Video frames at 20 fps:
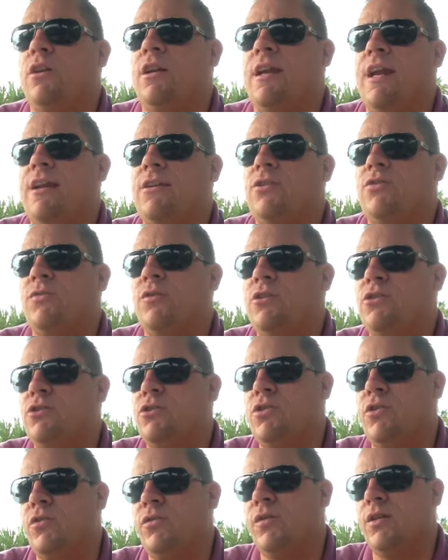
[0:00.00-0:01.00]
an answering
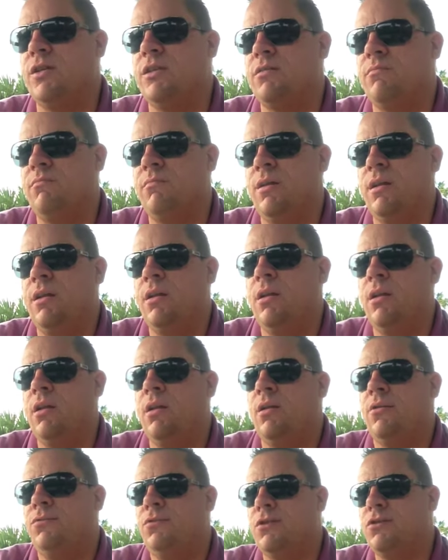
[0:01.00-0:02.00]
service,
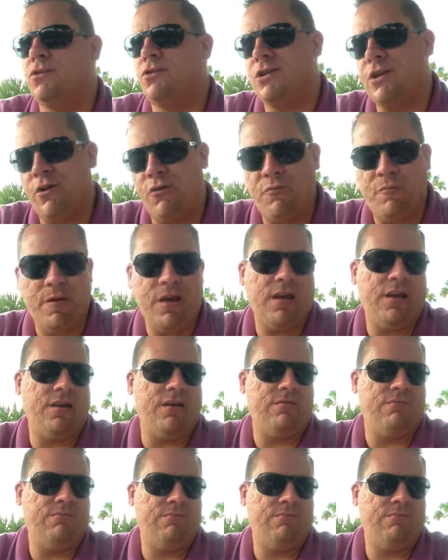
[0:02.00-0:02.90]
then so be it.